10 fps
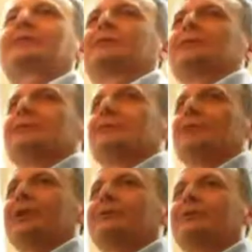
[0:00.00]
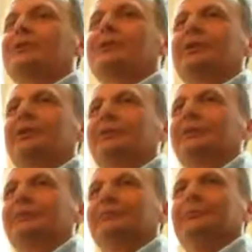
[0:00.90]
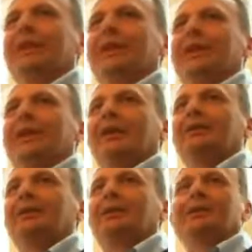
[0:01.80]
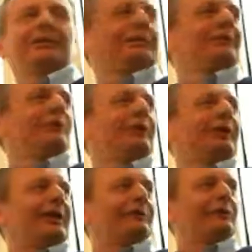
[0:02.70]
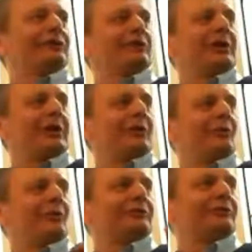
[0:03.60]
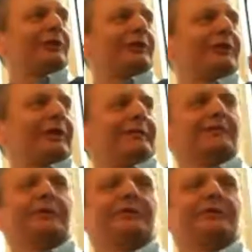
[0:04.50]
Yeah. So that would be an idea. Yeah, that, that and was my question. With FPGA, what you can get,